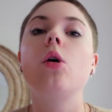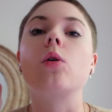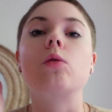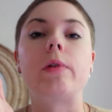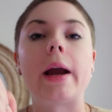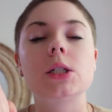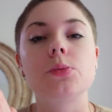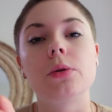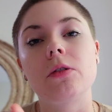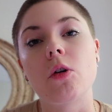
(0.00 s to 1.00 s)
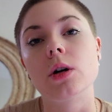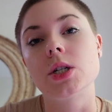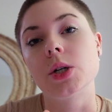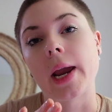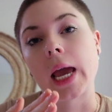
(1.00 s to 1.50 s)
right before
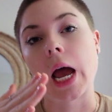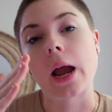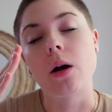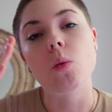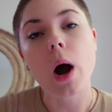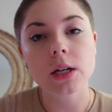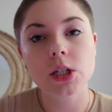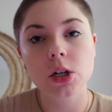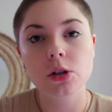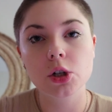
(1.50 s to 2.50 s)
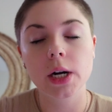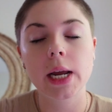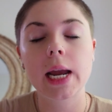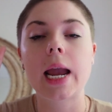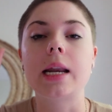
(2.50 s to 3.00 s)
doing an ayahuasca
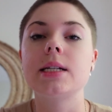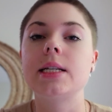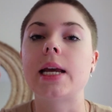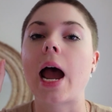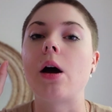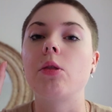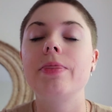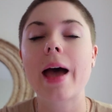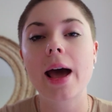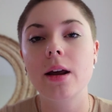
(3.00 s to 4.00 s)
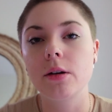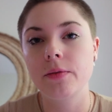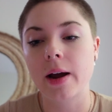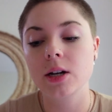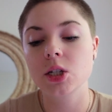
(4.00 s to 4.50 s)
journey and see how that
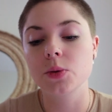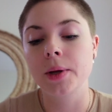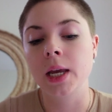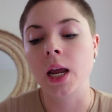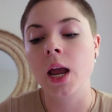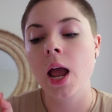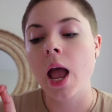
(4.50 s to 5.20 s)
affects me.